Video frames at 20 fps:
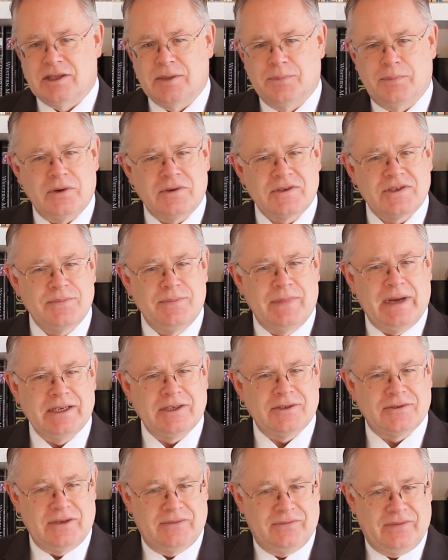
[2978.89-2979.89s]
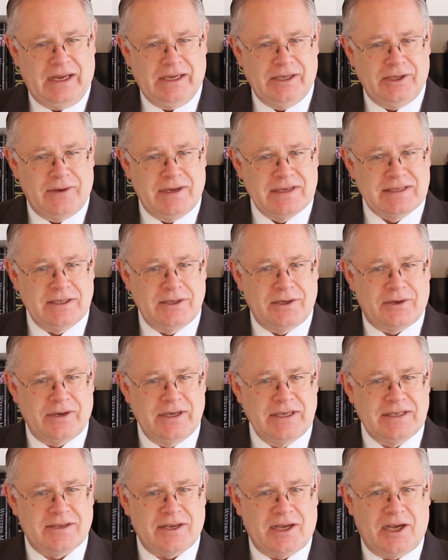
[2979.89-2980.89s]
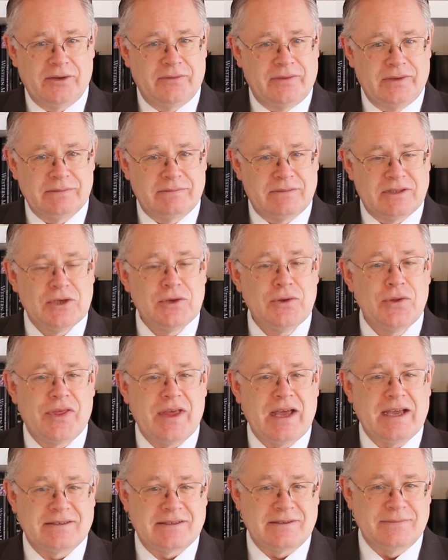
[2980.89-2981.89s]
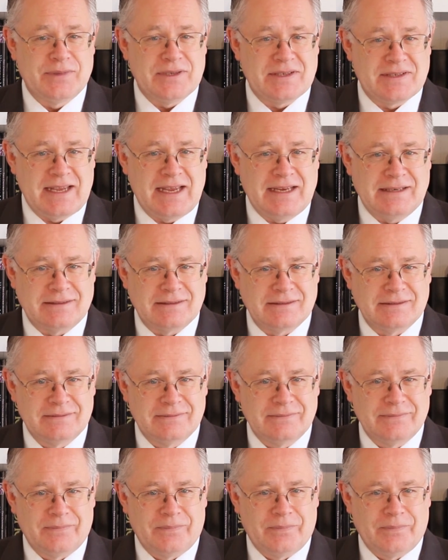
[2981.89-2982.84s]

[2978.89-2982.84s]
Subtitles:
the book's monetary value has increased over 2,000%.